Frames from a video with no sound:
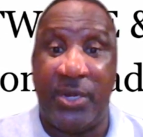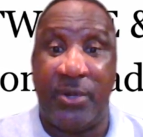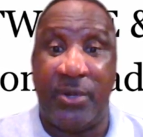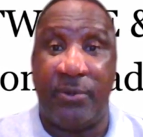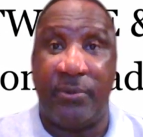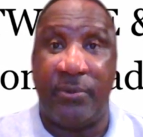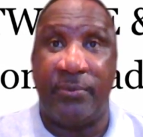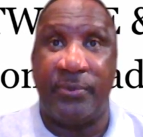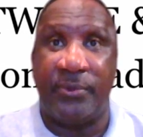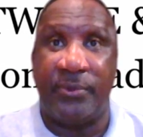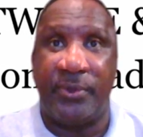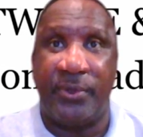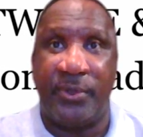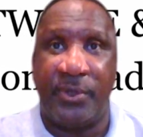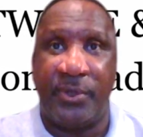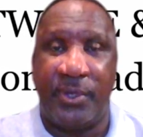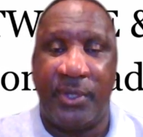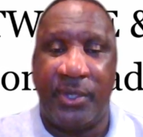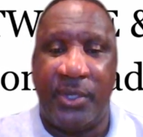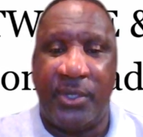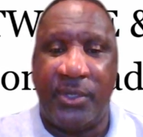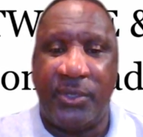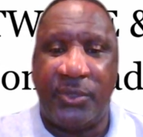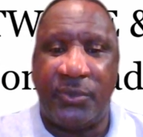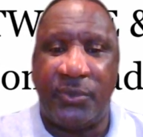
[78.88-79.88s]
just standard.
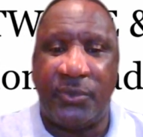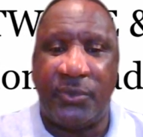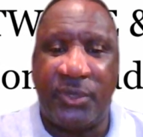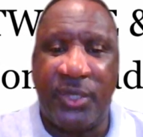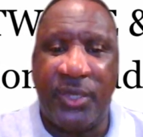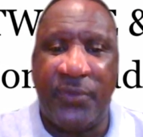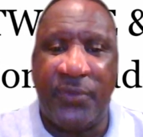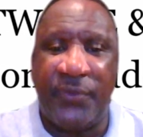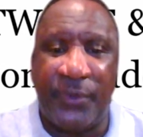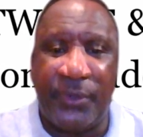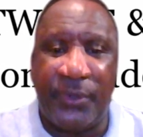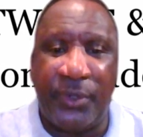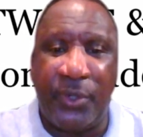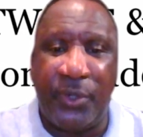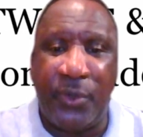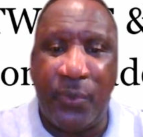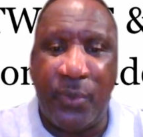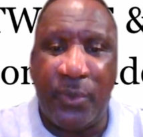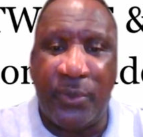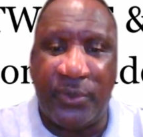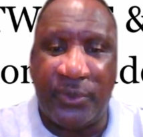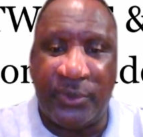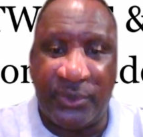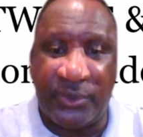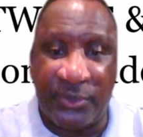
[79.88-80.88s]
So it's
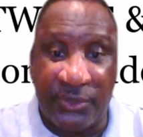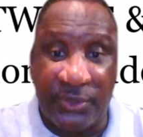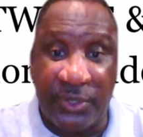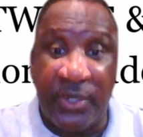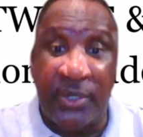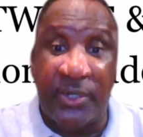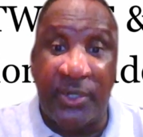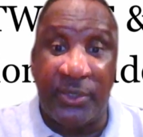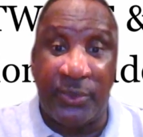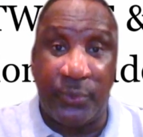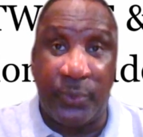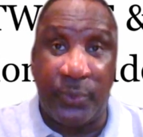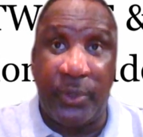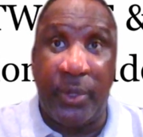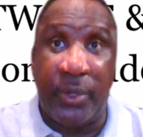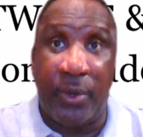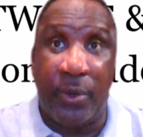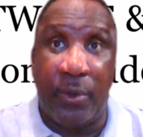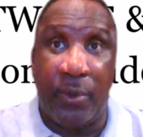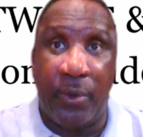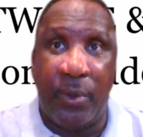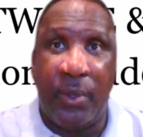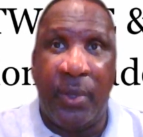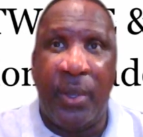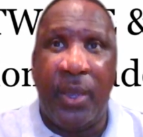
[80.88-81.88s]
nothing new under the sun,
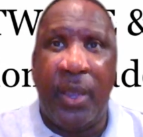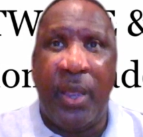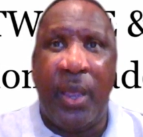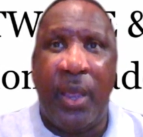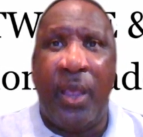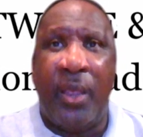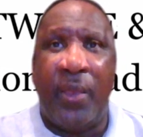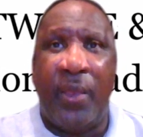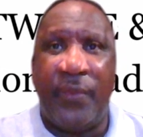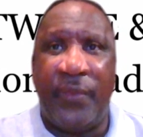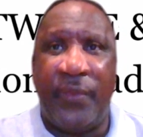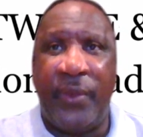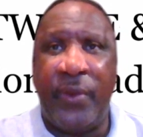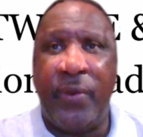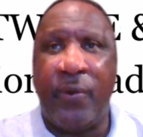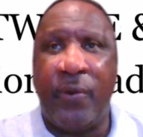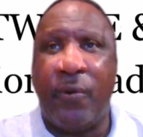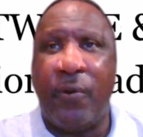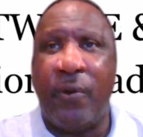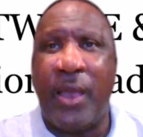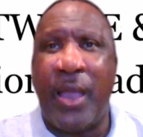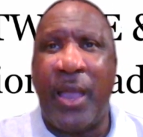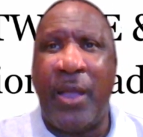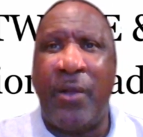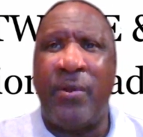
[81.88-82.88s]
as we know.
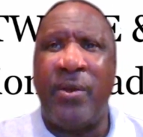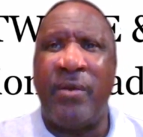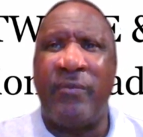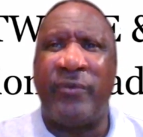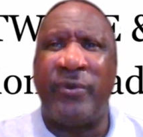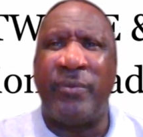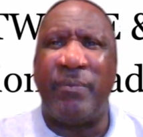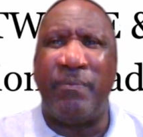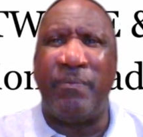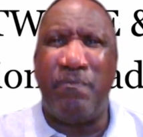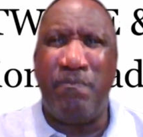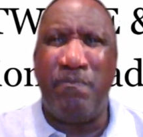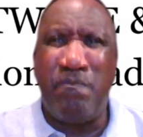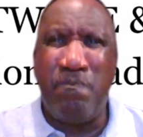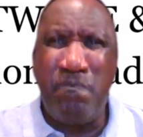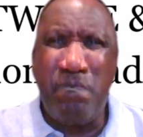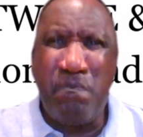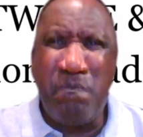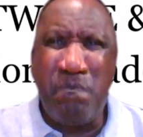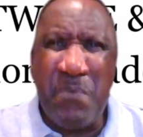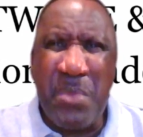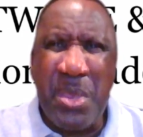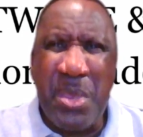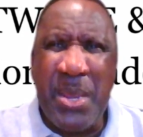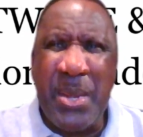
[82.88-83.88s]
There are, however,
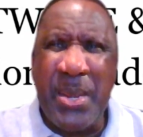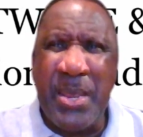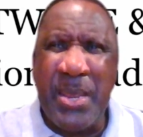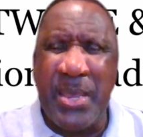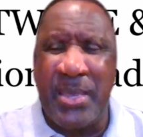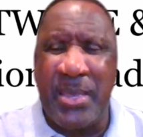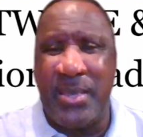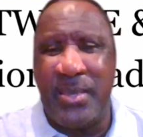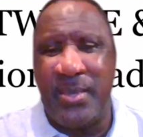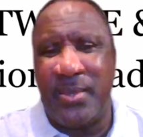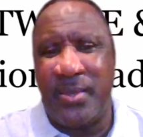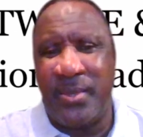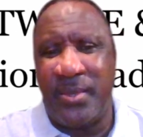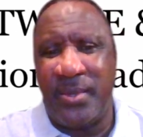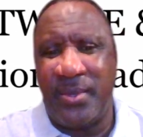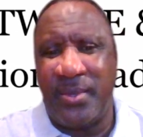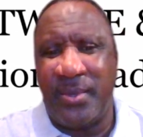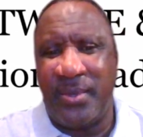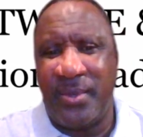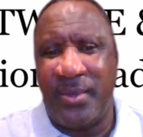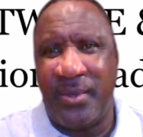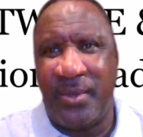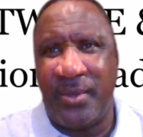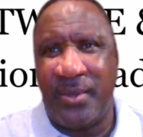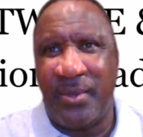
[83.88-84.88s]
many
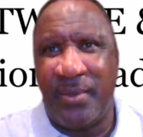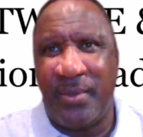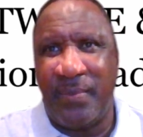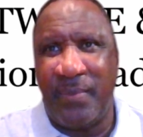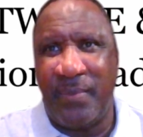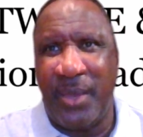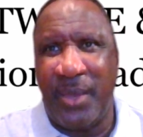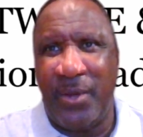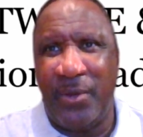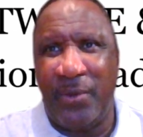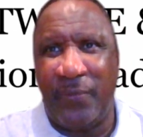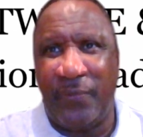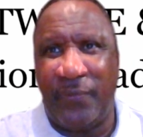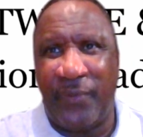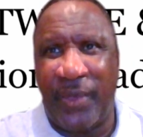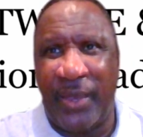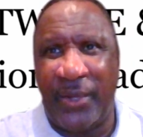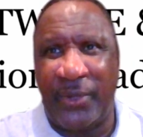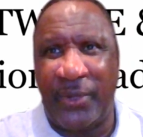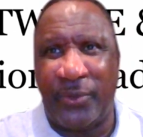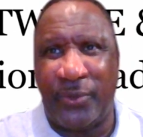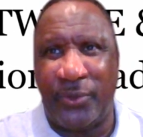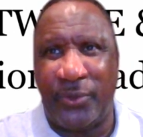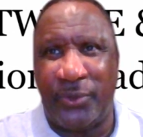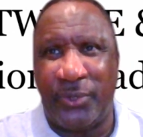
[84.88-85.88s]

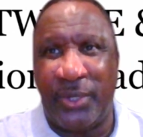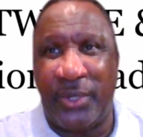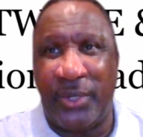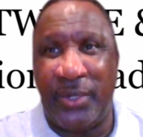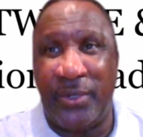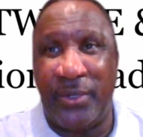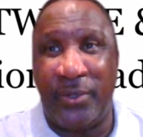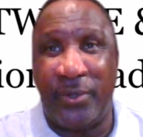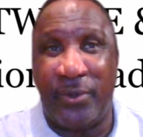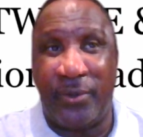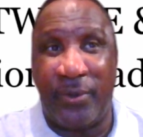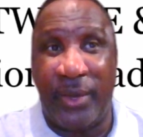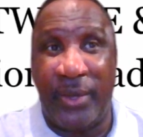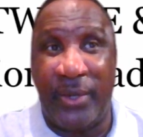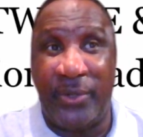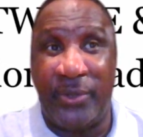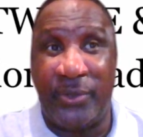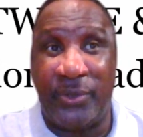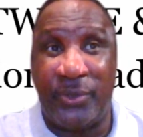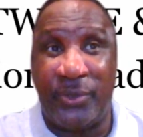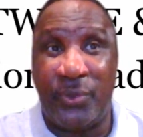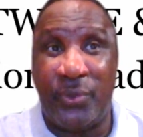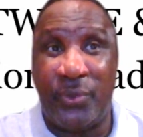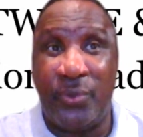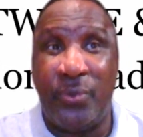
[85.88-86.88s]
manufacturers and
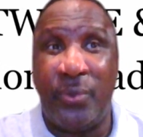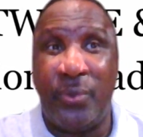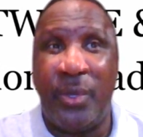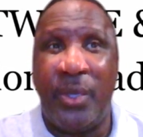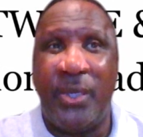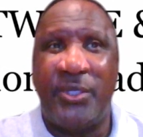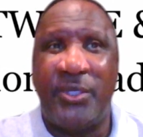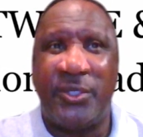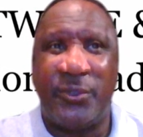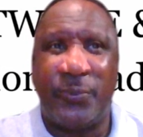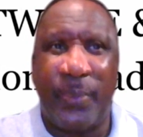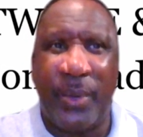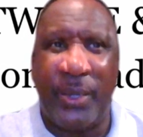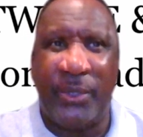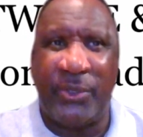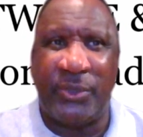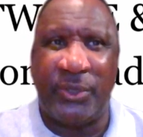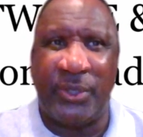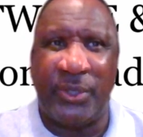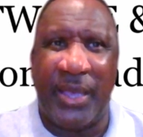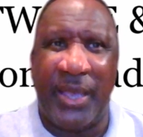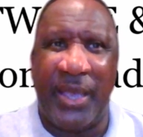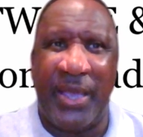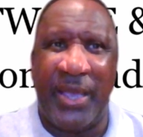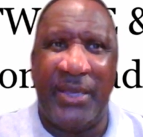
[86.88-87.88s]
integrators who
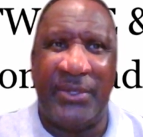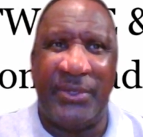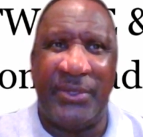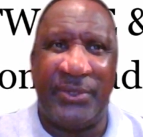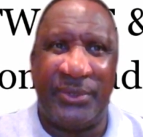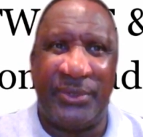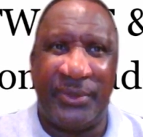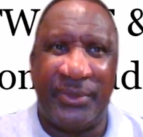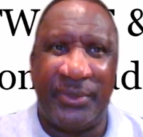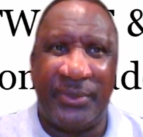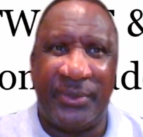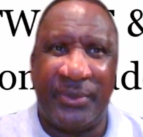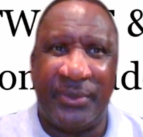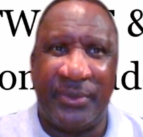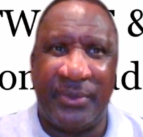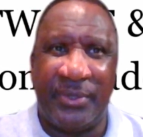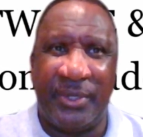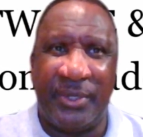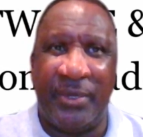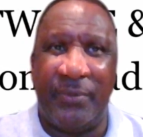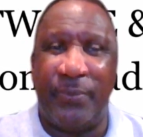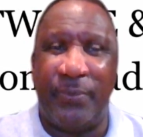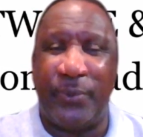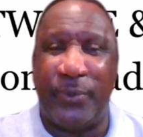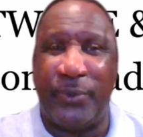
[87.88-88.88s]

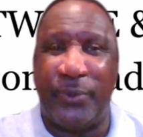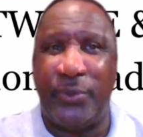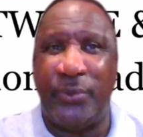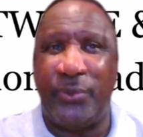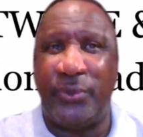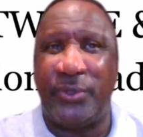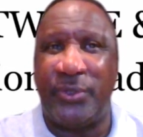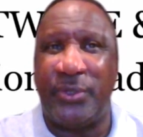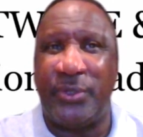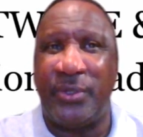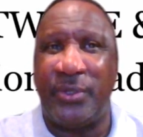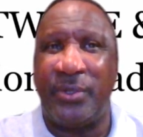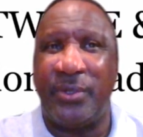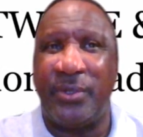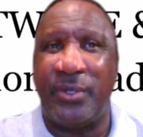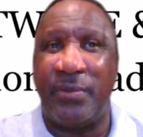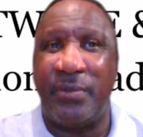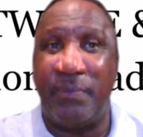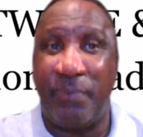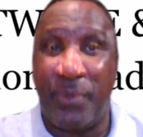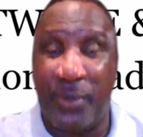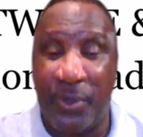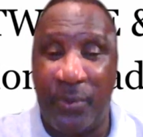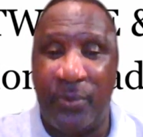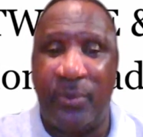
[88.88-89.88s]
specialize in
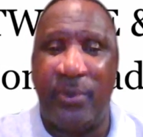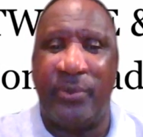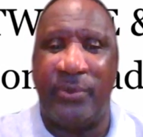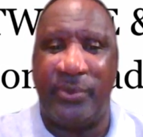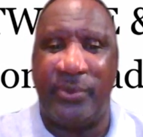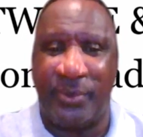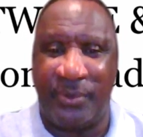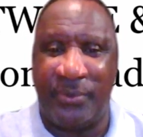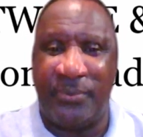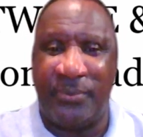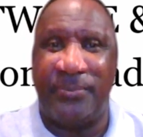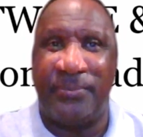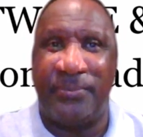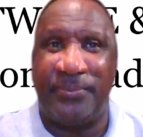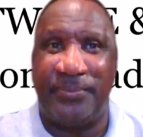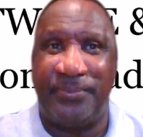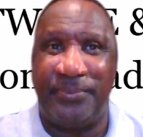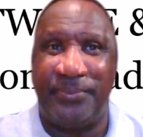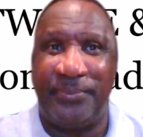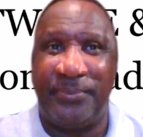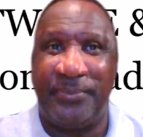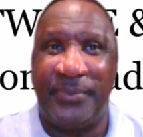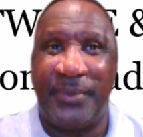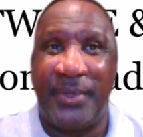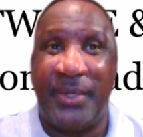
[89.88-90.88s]
producing
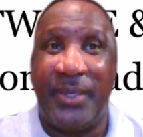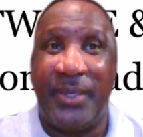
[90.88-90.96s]
computers.